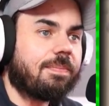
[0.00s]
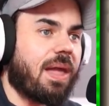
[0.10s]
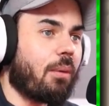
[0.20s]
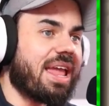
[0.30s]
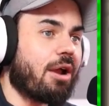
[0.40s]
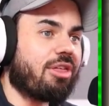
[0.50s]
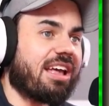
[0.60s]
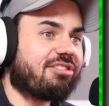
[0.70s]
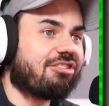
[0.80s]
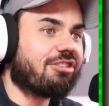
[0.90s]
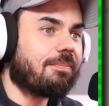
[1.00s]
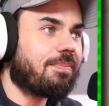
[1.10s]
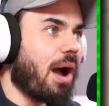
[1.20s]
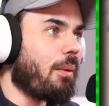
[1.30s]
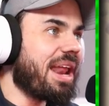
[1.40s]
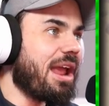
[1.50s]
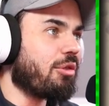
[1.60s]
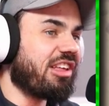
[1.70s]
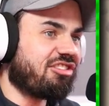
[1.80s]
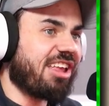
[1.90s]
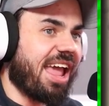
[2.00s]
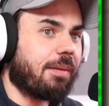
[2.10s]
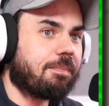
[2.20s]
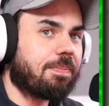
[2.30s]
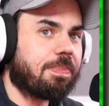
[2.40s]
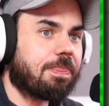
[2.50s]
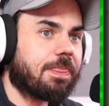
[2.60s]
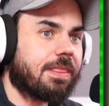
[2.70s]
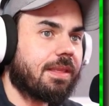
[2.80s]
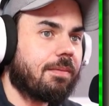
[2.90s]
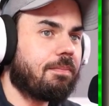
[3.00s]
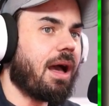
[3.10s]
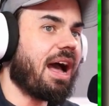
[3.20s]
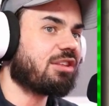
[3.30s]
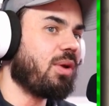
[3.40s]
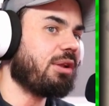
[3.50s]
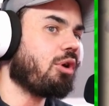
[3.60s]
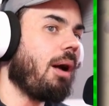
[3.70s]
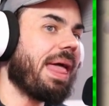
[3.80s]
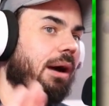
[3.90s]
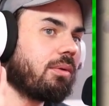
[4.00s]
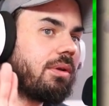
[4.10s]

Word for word: I want to hear this. I want to hear this sing. Tweedle, calm down.